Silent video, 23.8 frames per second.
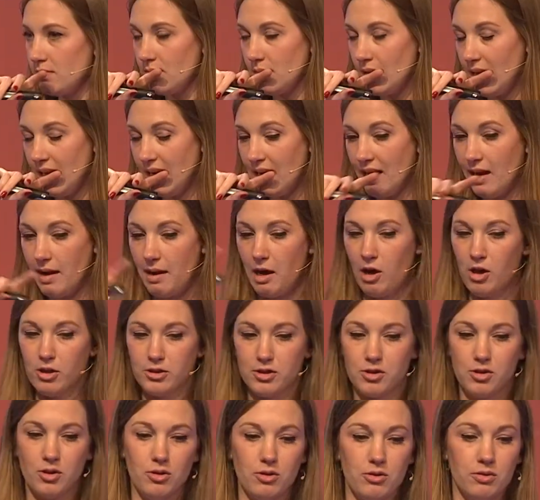And I
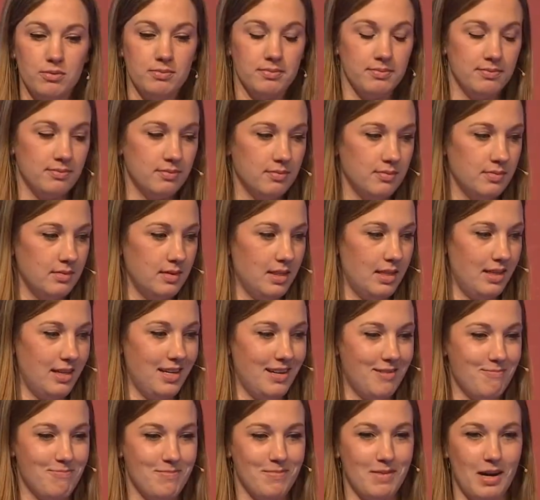also
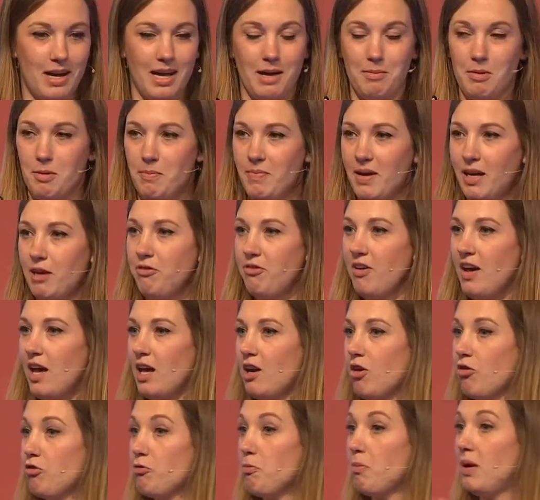am a big
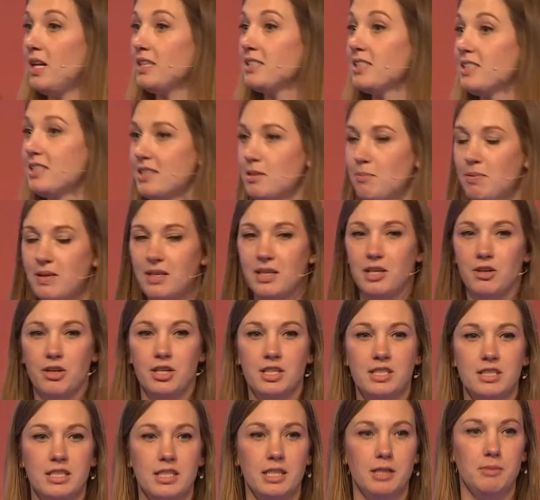fan of
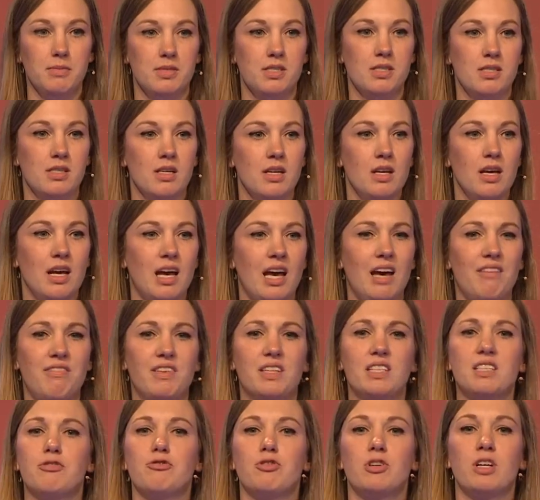multidisciplinary teams
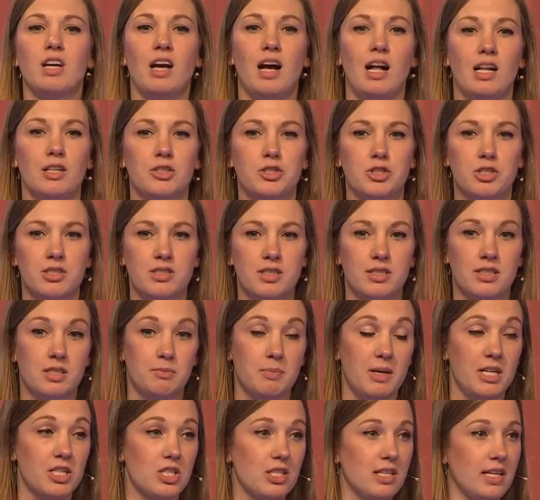having different cultures, and
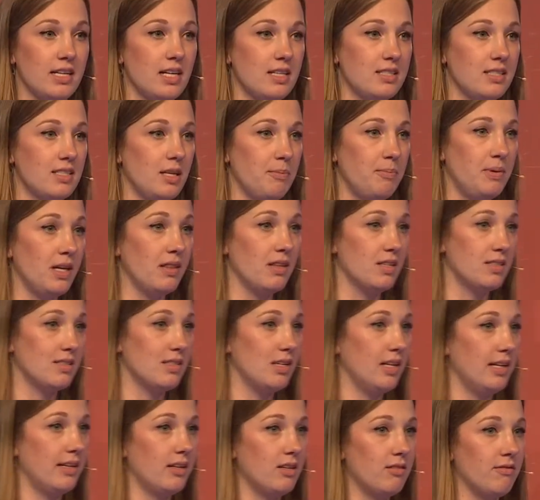especially at SAP in the
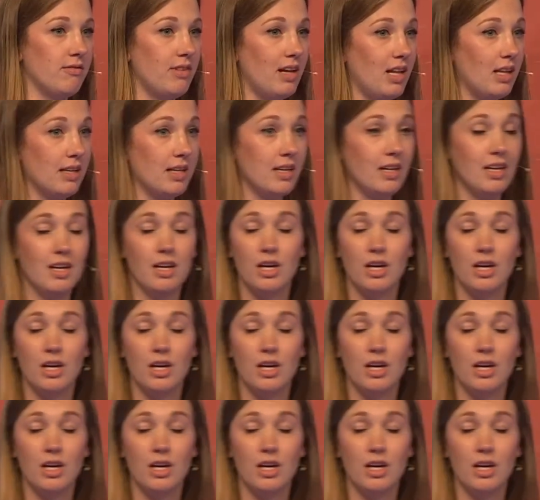Silicon Valley,